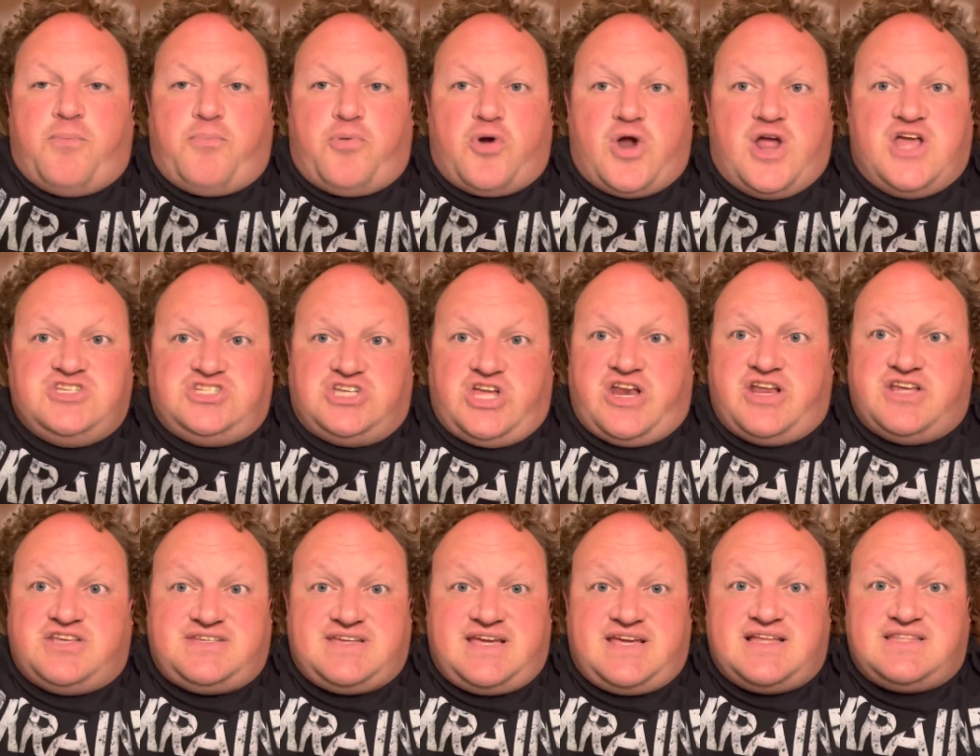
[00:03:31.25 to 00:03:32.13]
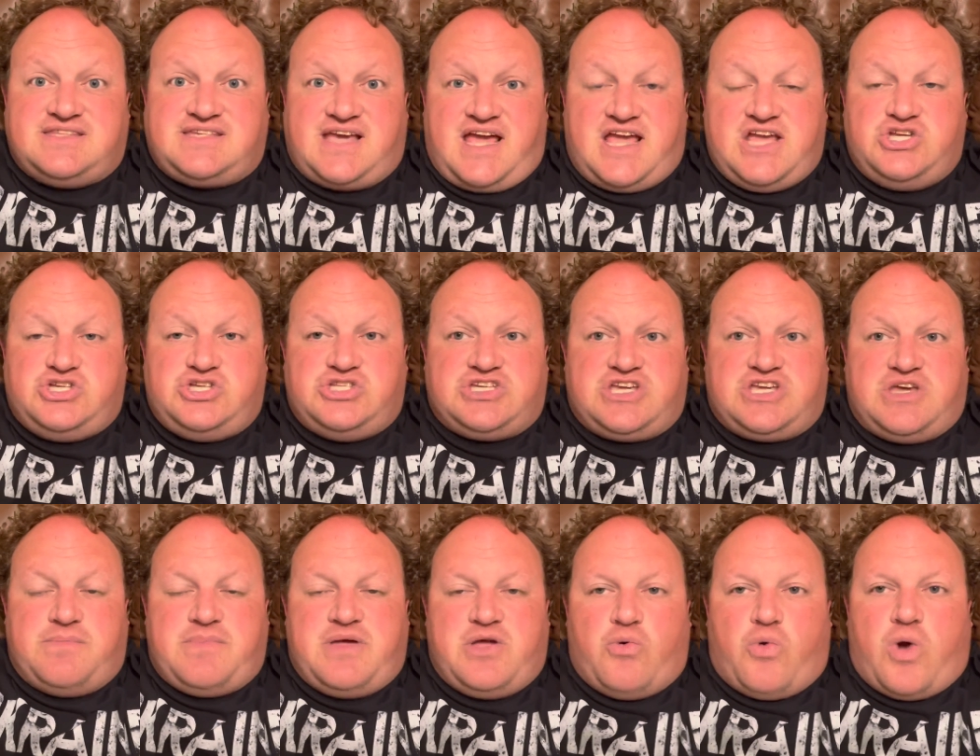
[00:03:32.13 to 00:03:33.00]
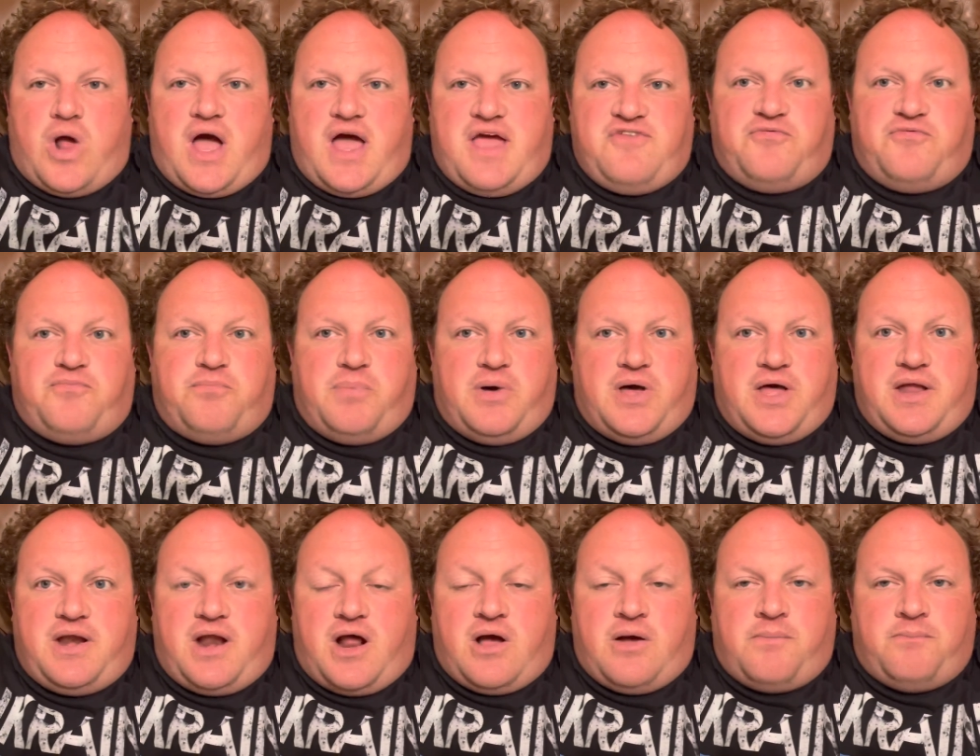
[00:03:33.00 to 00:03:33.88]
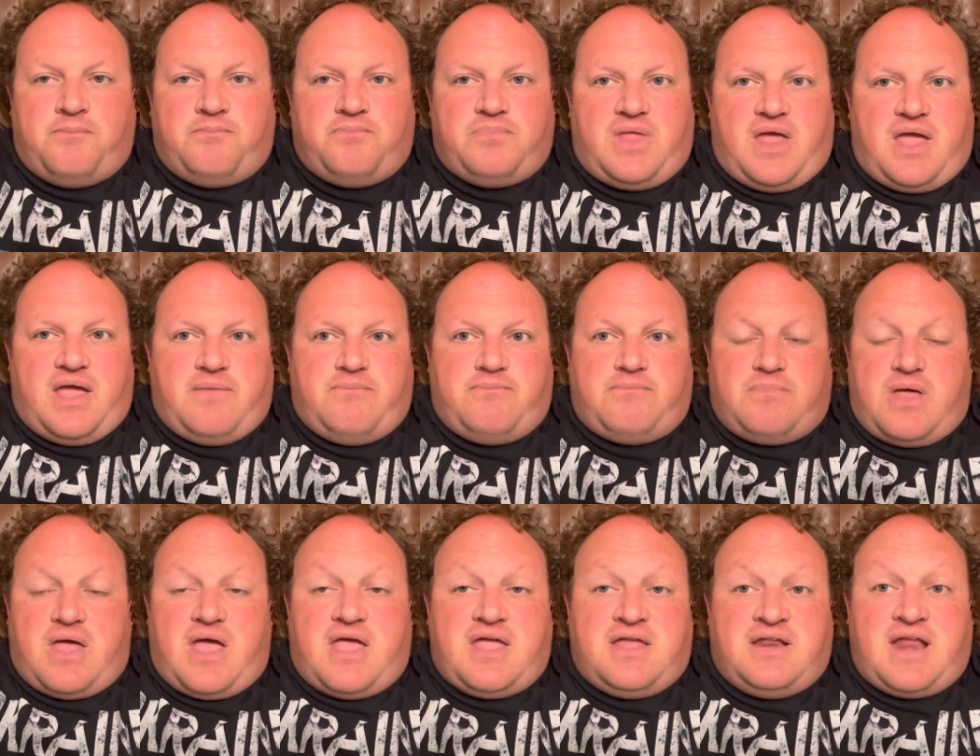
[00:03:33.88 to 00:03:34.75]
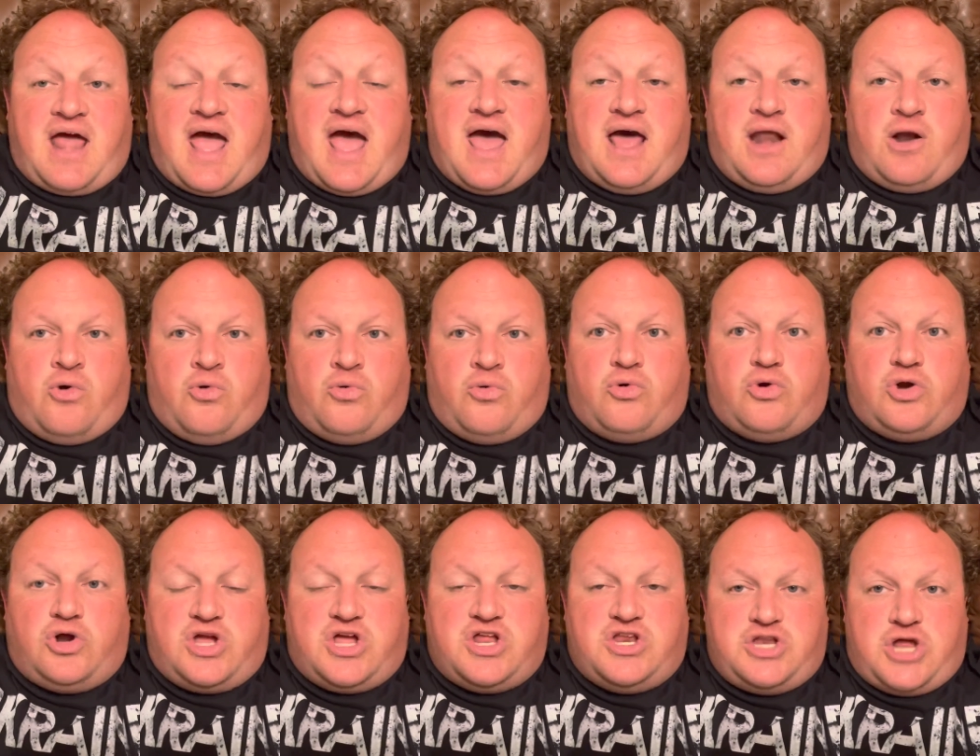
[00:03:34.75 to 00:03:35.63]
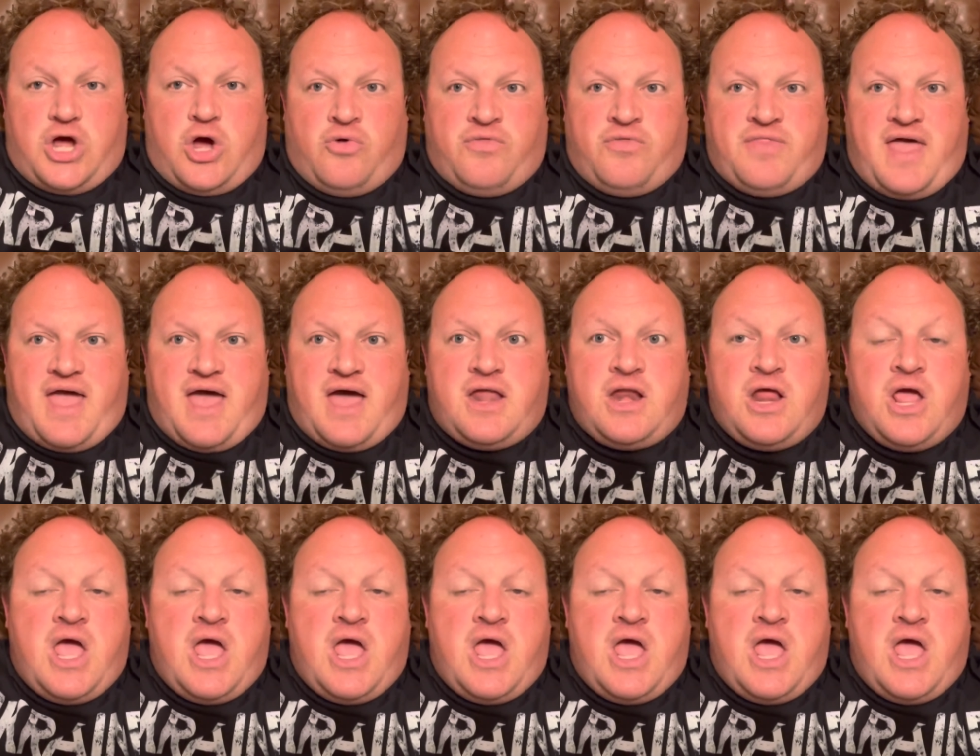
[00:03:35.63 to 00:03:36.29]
Prejudice against Haitians can be rife, but and I don't condone that.